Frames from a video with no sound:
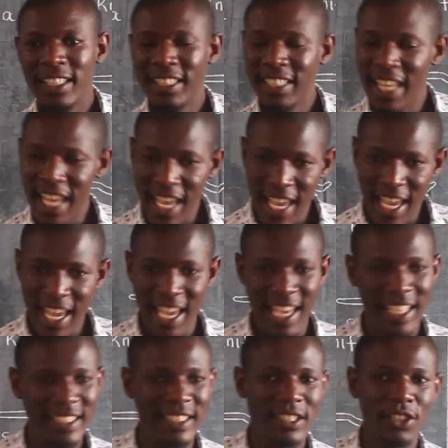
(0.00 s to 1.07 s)

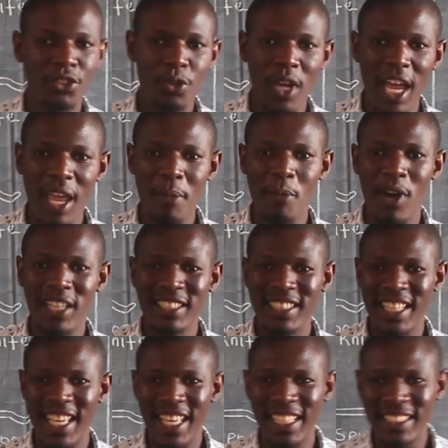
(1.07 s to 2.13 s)
Yes. Shuhaib, what's
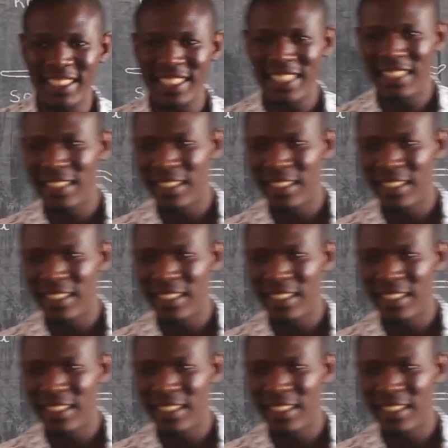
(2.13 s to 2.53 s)
this?